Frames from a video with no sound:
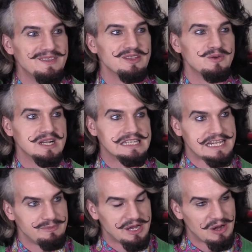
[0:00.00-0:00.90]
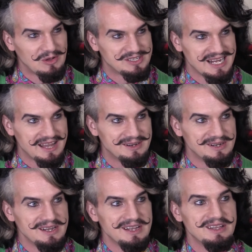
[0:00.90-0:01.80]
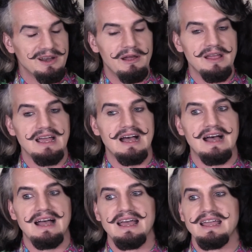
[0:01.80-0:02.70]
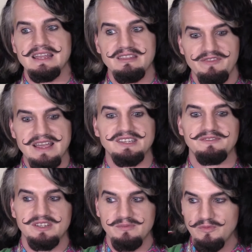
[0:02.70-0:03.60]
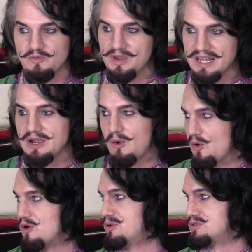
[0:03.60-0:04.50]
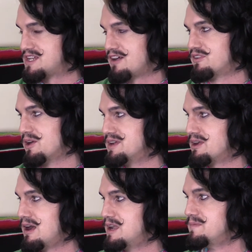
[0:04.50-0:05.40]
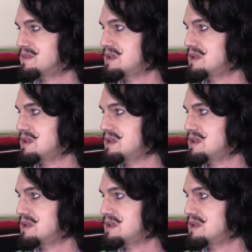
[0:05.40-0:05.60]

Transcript: They're the ones keeping it all together, you know, in the face of some really horrible stuff going on.